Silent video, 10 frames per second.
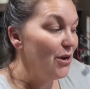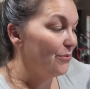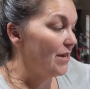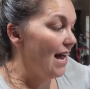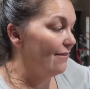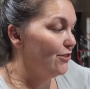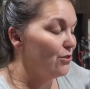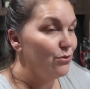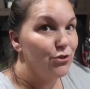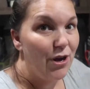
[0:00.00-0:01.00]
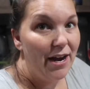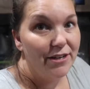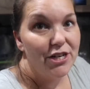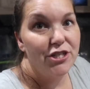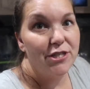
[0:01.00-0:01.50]
we have to dry
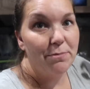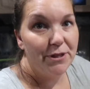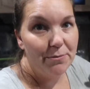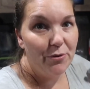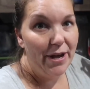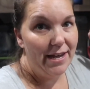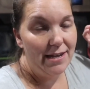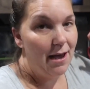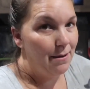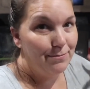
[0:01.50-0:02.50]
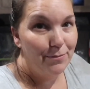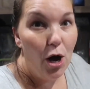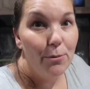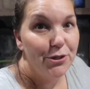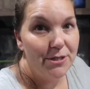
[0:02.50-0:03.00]
our dishes and put them away
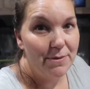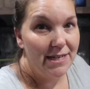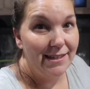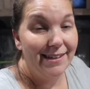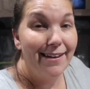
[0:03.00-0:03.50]
almost immediately.